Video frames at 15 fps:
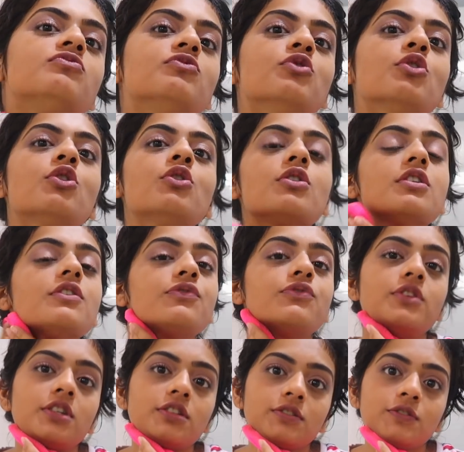No,
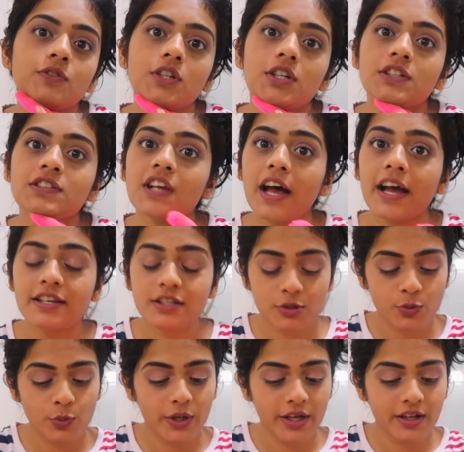if this works, I
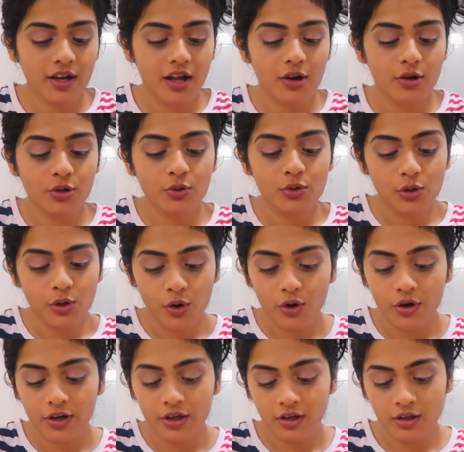swear to
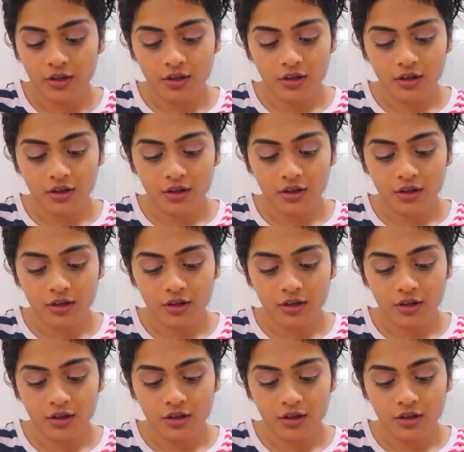Lord.